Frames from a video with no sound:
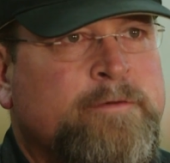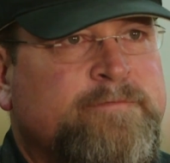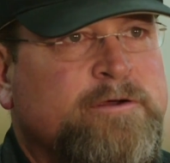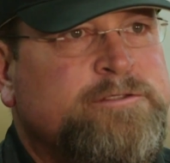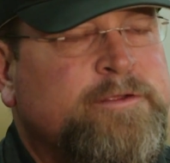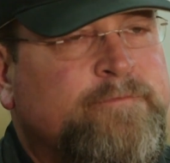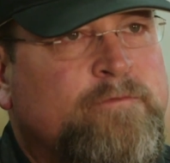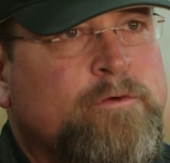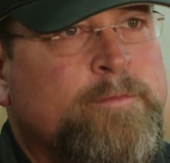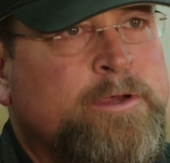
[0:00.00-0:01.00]
First and
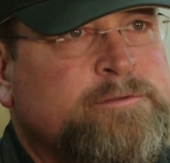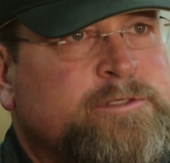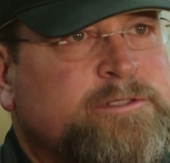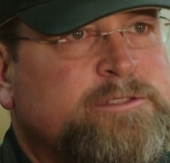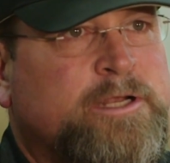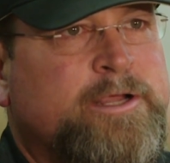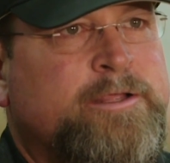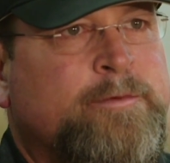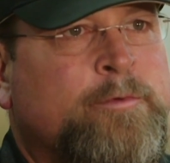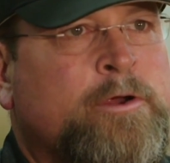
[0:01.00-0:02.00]
foremost, in
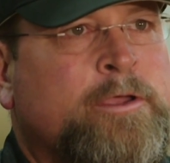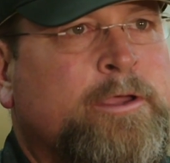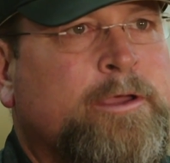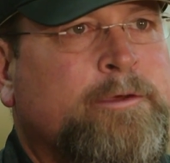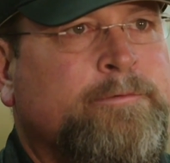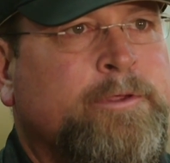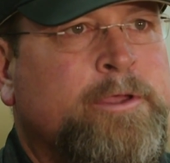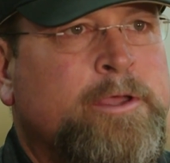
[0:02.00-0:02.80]
selecting a market goat,